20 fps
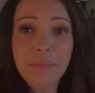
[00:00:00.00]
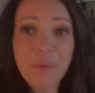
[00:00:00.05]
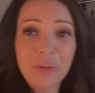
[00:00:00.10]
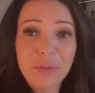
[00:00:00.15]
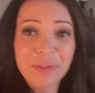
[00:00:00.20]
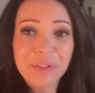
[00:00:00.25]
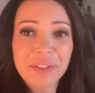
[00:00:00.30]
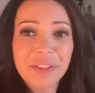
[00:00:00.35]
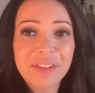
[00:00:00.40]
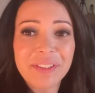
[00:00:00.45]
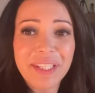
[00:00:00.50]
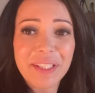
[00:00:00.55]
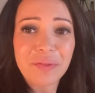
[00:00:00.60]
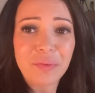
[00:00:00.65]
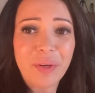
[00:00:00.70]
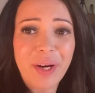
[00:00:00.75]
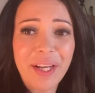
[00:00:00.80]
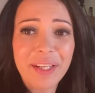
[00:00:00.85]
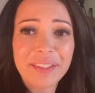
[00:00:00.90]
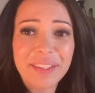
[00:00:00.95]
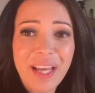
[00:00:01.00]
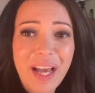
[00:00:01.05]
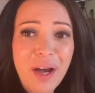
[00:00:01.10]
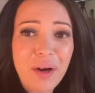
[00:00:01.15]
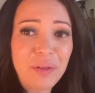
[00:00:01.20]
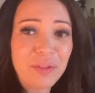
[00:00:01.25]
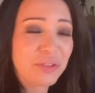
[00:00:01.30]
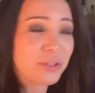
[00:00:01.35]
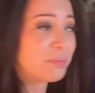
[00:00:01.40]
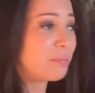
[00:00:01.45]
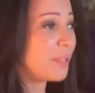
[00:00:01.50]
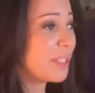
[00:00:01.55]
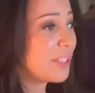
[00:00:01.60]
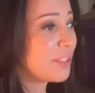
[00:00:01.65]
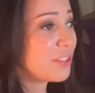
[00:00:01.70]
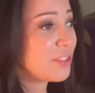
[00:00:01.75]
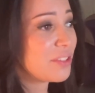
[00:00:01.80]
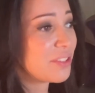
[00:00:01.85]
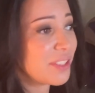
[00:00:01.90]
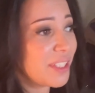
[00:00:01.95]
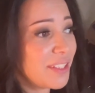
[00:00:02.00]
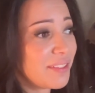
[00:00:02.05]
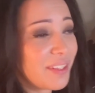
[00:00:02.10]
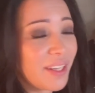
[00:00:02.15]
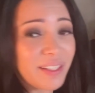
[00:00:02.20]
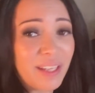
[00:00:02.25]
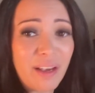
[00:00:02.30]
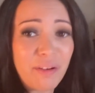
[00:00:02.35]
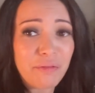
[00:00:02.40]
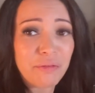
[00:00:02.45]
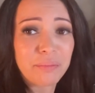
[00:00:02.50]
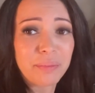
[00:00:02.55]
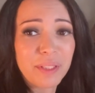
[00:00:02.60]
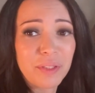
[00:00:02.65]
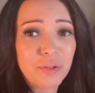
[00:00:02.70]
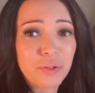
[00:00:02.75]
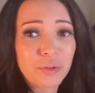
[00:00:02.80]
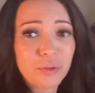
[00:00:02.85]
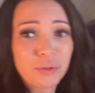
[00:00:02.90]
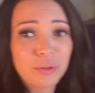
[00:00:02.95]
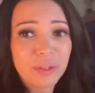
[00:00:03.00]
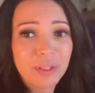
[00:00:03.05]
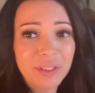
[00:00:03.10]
on the set right now. It's the biggest set I've ever been to.